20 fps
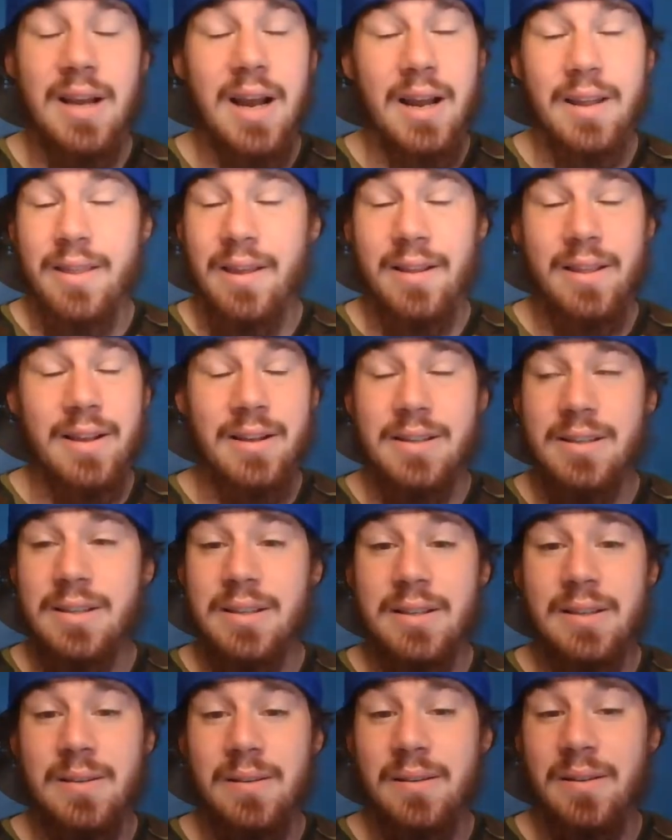I think this
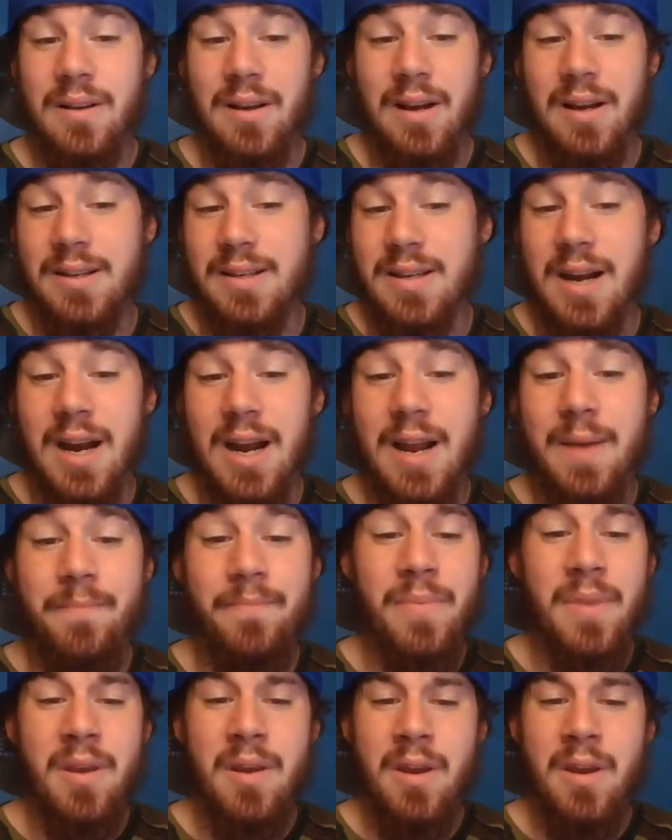is a time